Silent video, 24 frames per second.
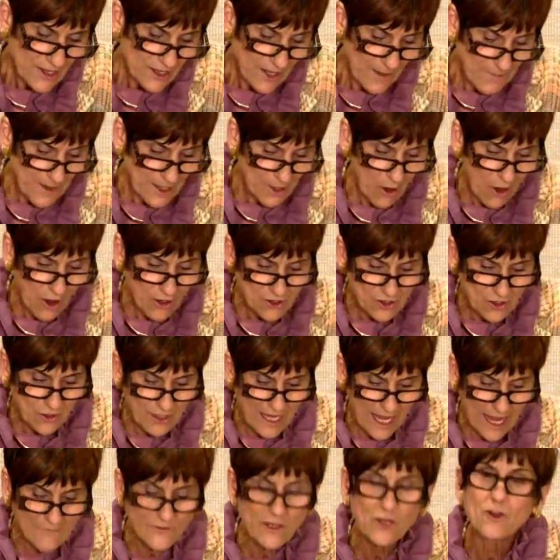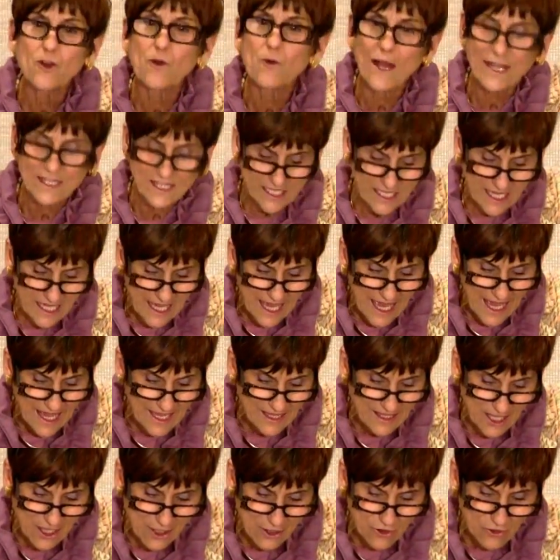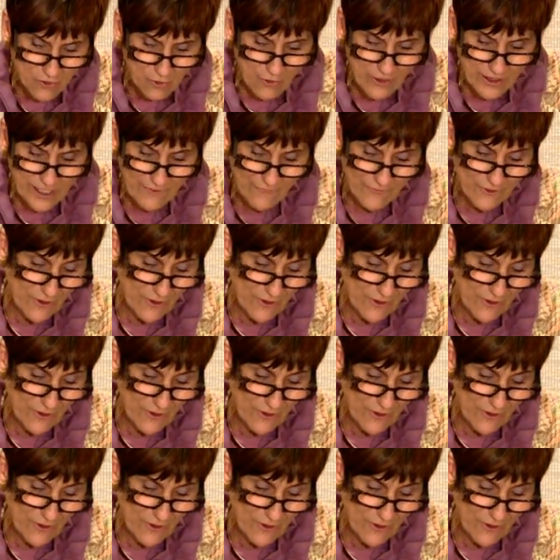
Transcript: The bill also gave the USDA the authority